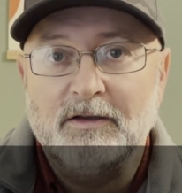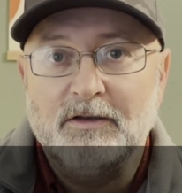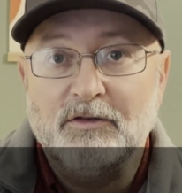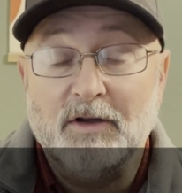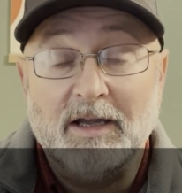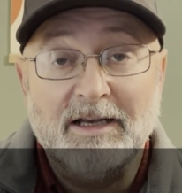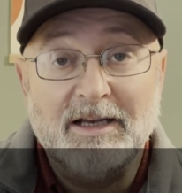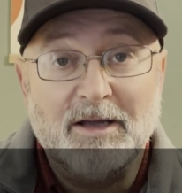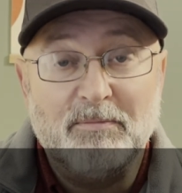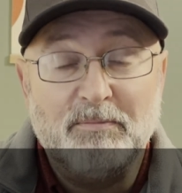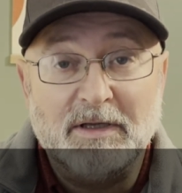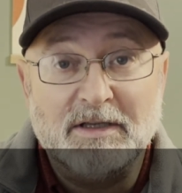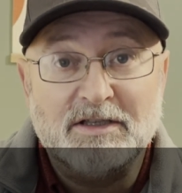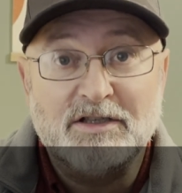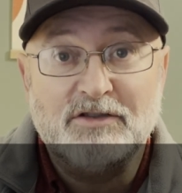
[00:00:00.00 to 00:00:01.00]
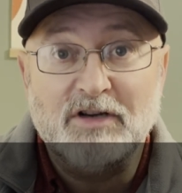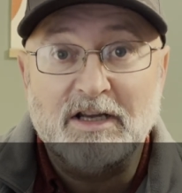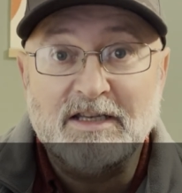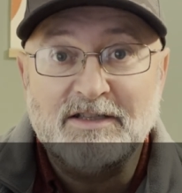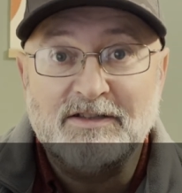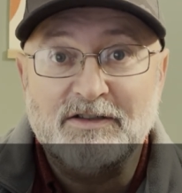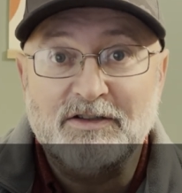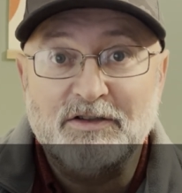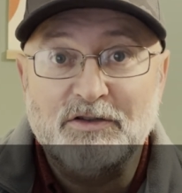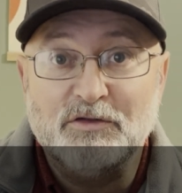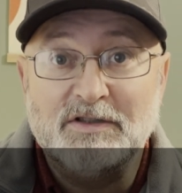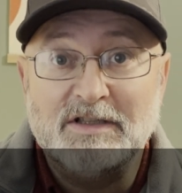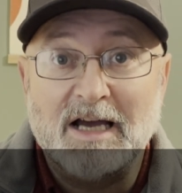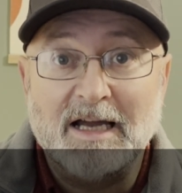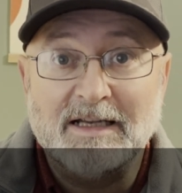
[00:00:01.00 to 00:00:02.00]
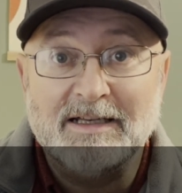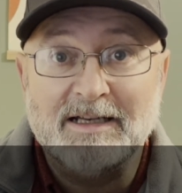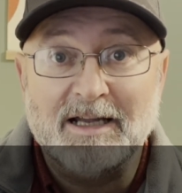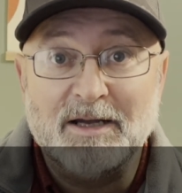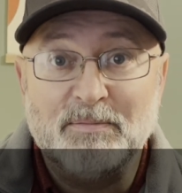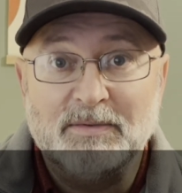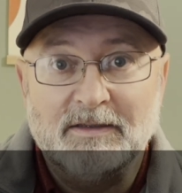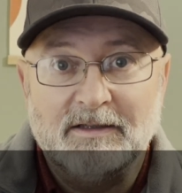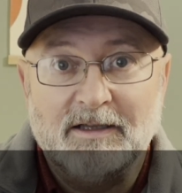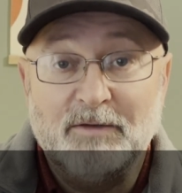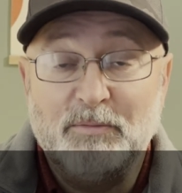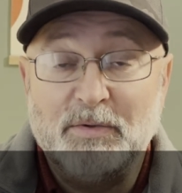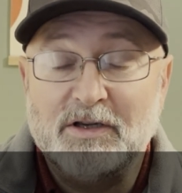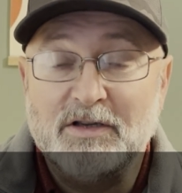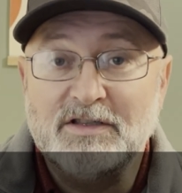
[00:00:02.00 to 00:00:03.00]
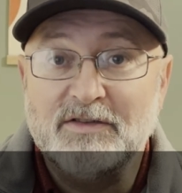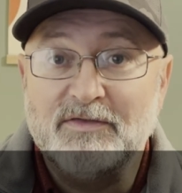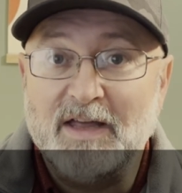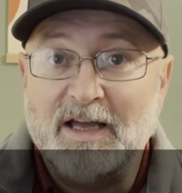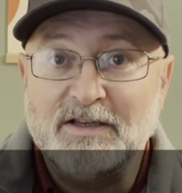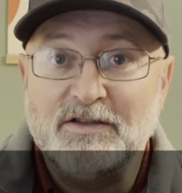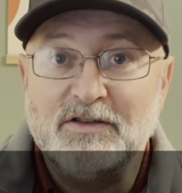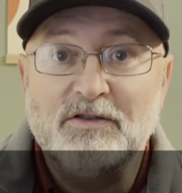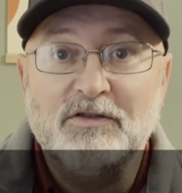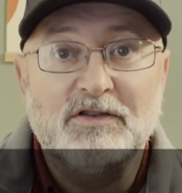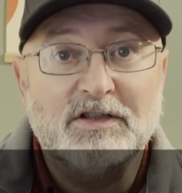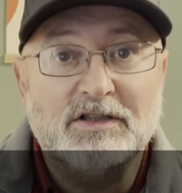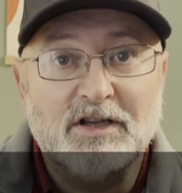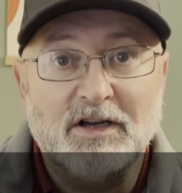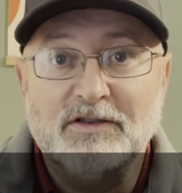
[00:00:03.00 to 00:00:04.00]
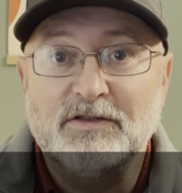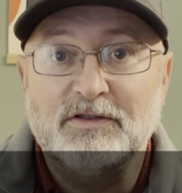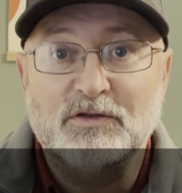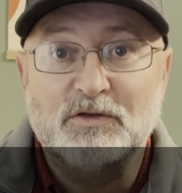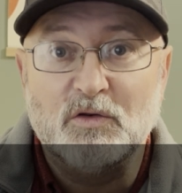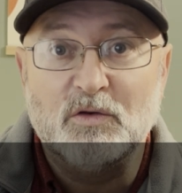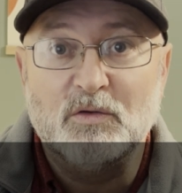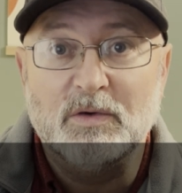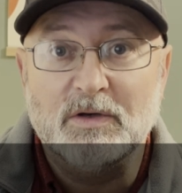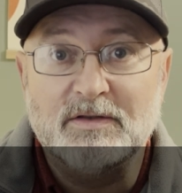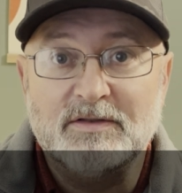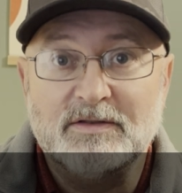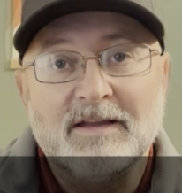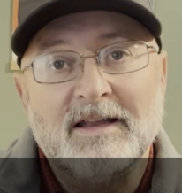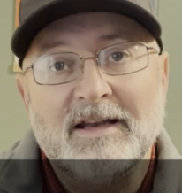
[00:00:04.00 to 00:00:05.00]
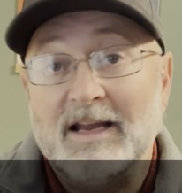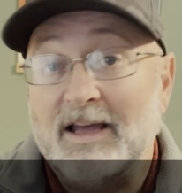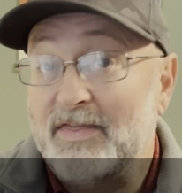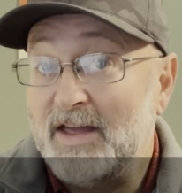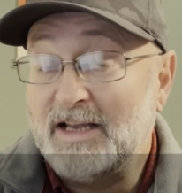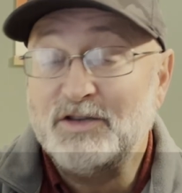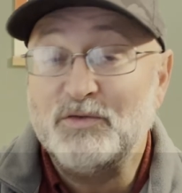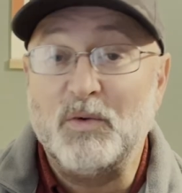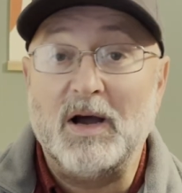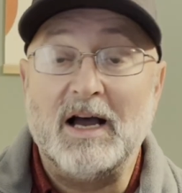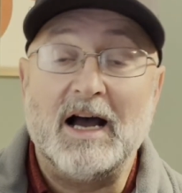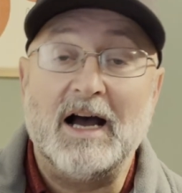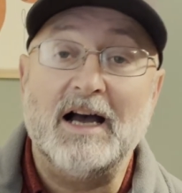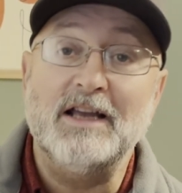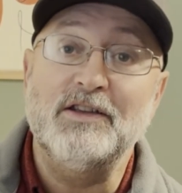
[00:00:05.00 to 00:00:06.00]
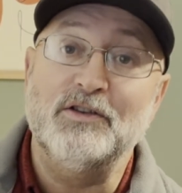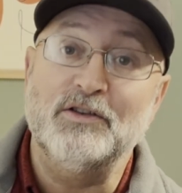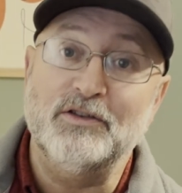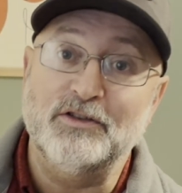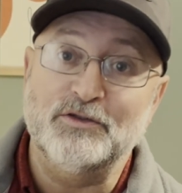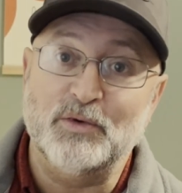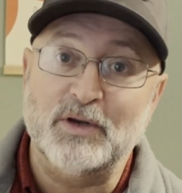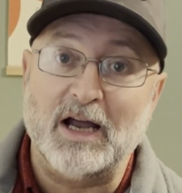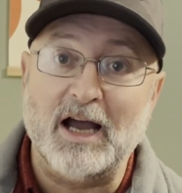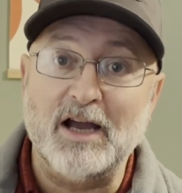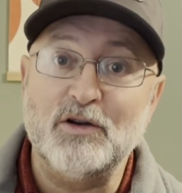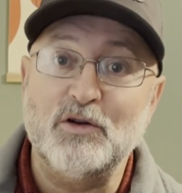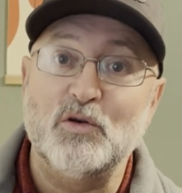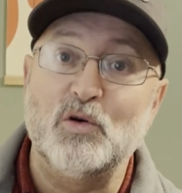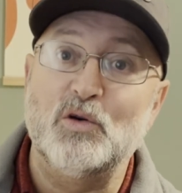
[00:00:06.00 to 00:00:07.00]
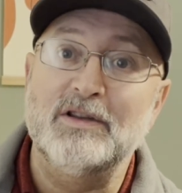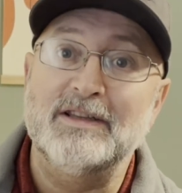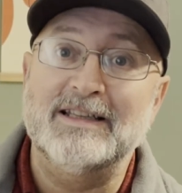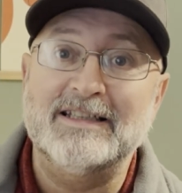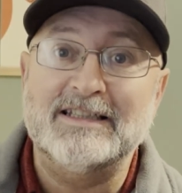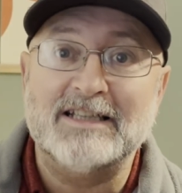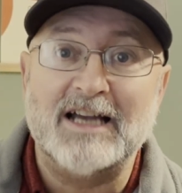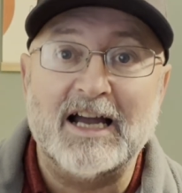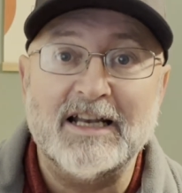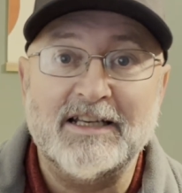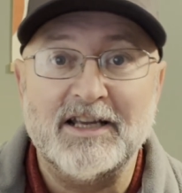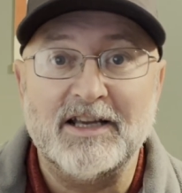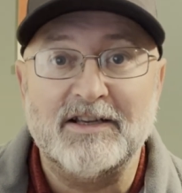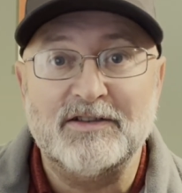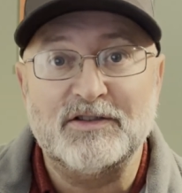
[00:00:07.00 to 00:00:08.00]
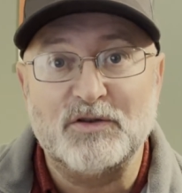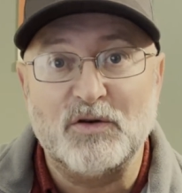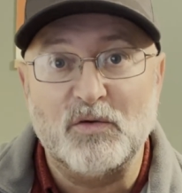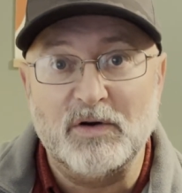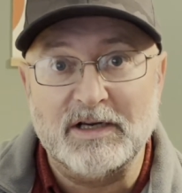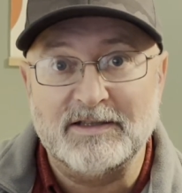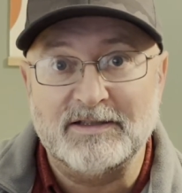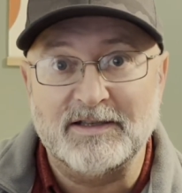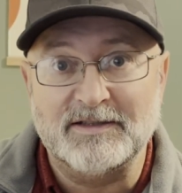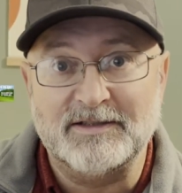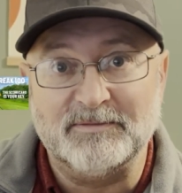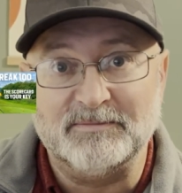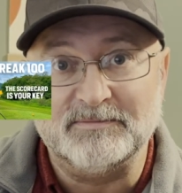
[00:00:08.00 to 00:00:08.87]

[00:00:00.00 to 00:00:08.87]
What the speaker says: You end up being stressed, you tighten up, and because of that, you're just going to score worse. Now that's why I use what I call the Sidekick scoring system,